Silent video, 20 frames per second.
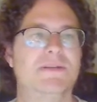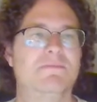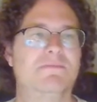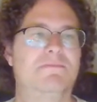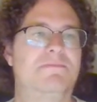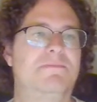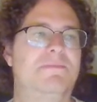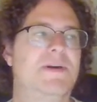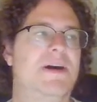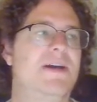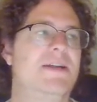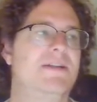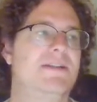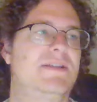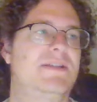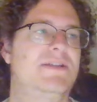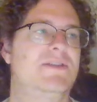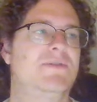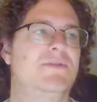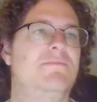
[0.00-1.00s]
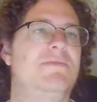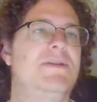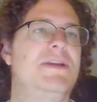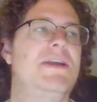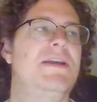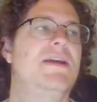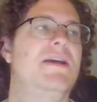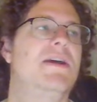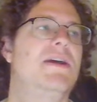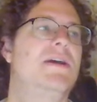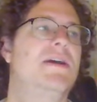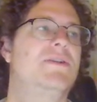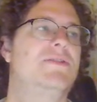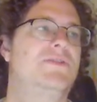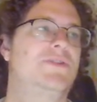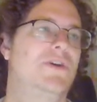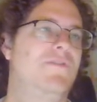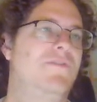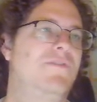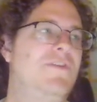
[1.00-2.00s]
but this would be
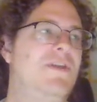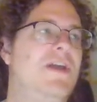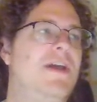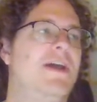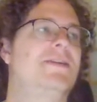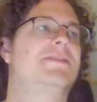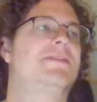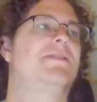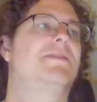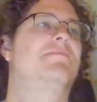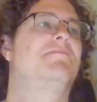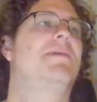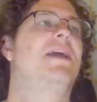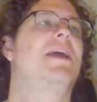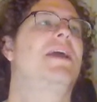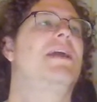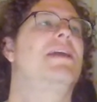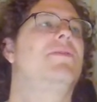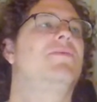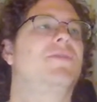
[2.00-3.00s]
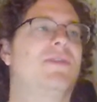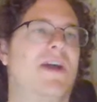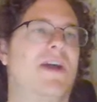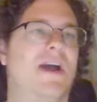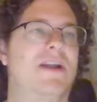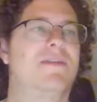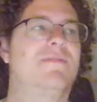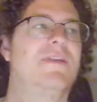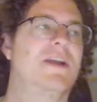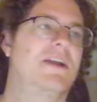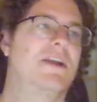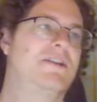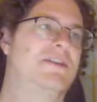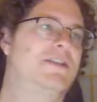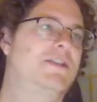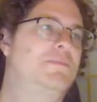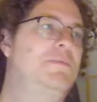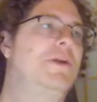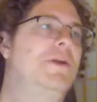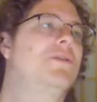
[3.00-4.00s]
Sophia as the main with kind of like a
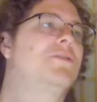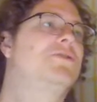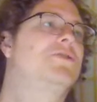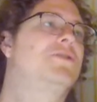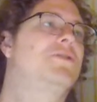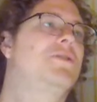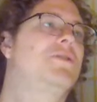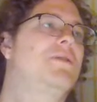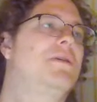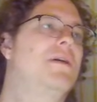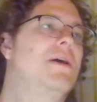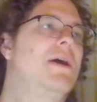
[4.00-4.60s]
spiritual